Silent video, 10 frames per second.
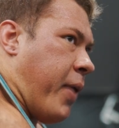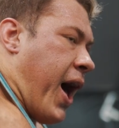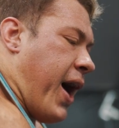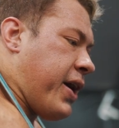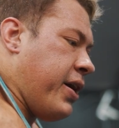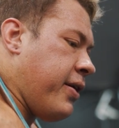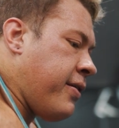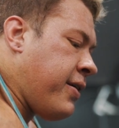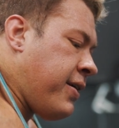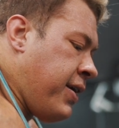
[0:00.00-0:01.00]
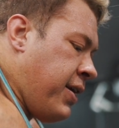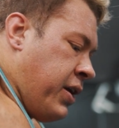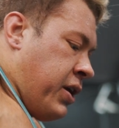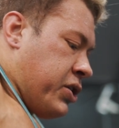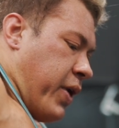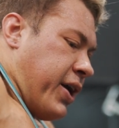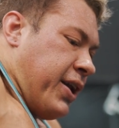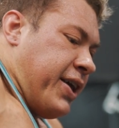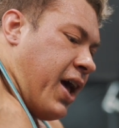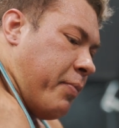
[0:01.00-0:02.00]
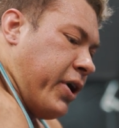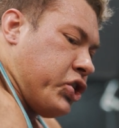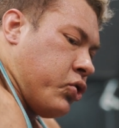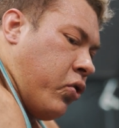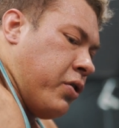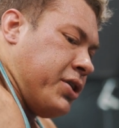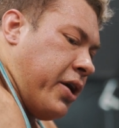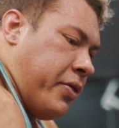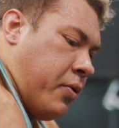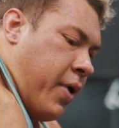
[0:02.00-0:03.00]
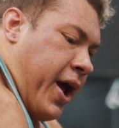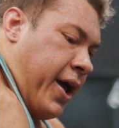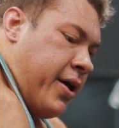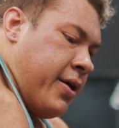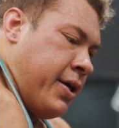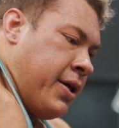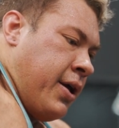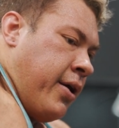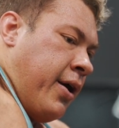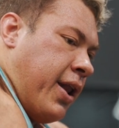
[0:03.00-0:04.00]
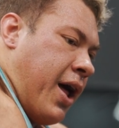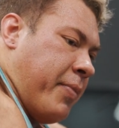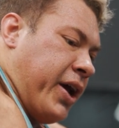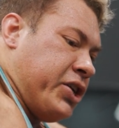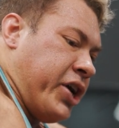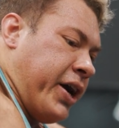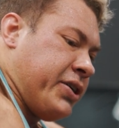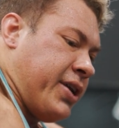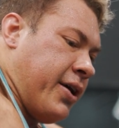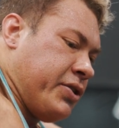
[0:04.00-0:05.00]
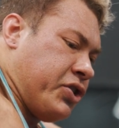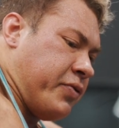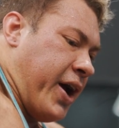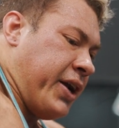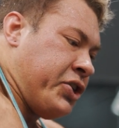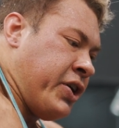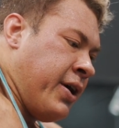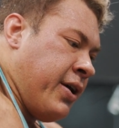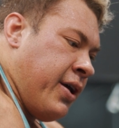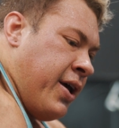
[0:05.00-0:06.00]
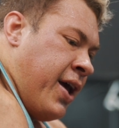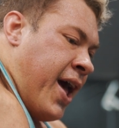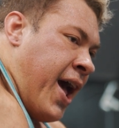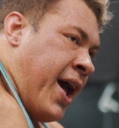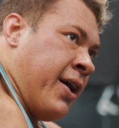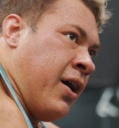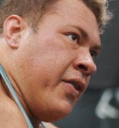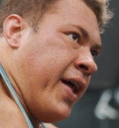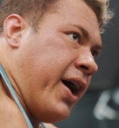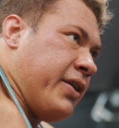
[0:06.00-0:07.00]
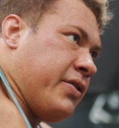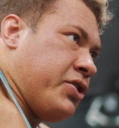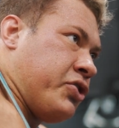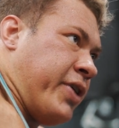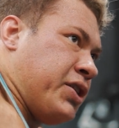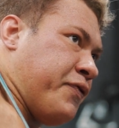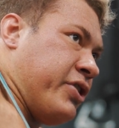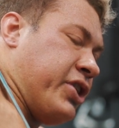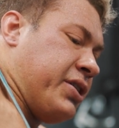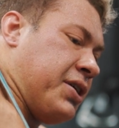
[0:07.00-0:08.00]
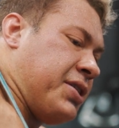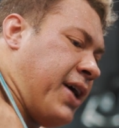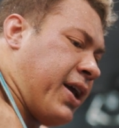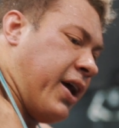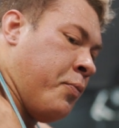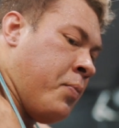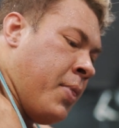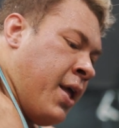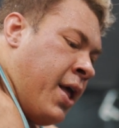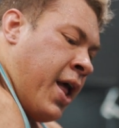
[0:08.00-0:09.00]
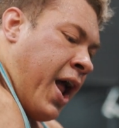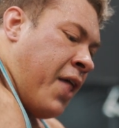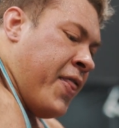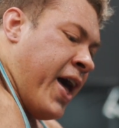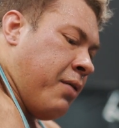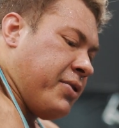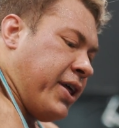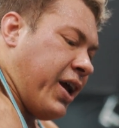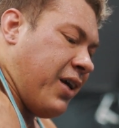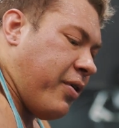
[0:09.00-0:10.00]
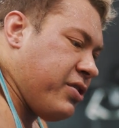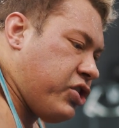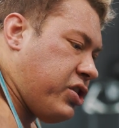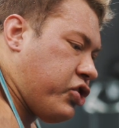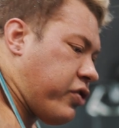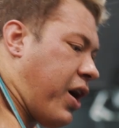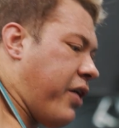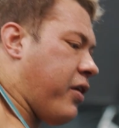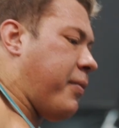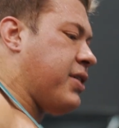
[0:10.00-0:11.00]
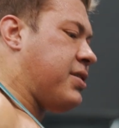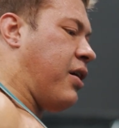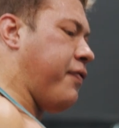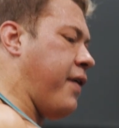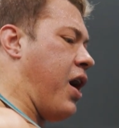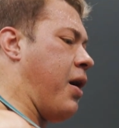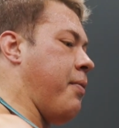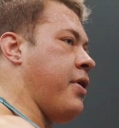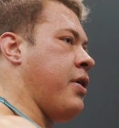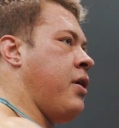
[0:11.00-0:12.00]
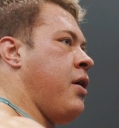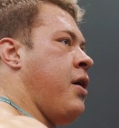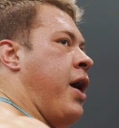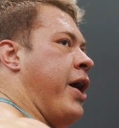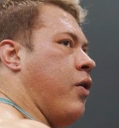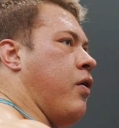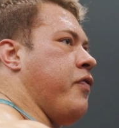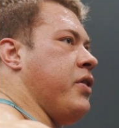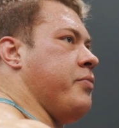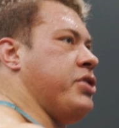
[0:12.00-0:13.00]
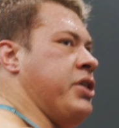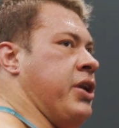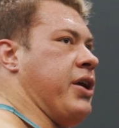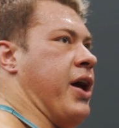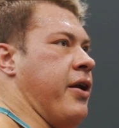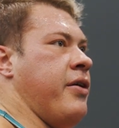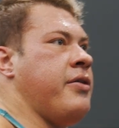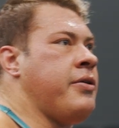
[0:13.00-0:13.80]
back so I can get my shoulders out of the way, let my chest stretch, hang on that stretch for just a second, and then I'm thinking about driving myself up and over the machine again.